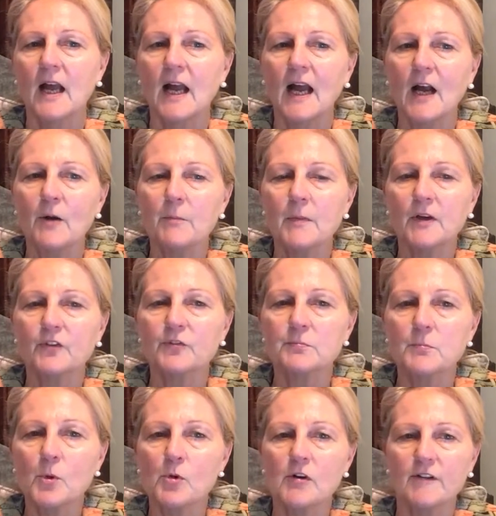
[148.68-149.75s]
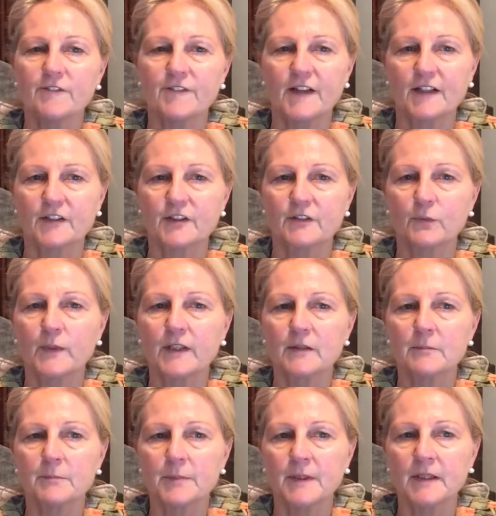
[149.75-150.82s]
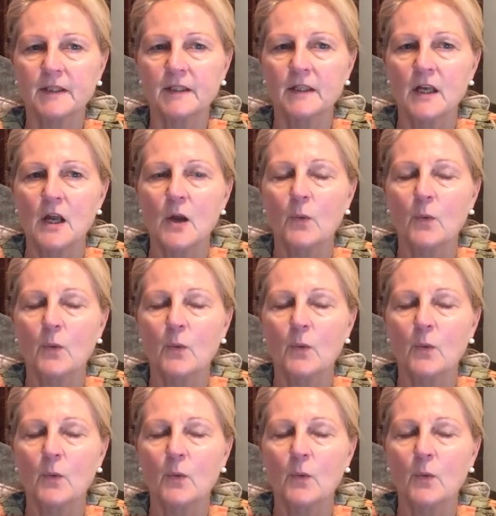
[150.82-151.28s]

How much more effective we can be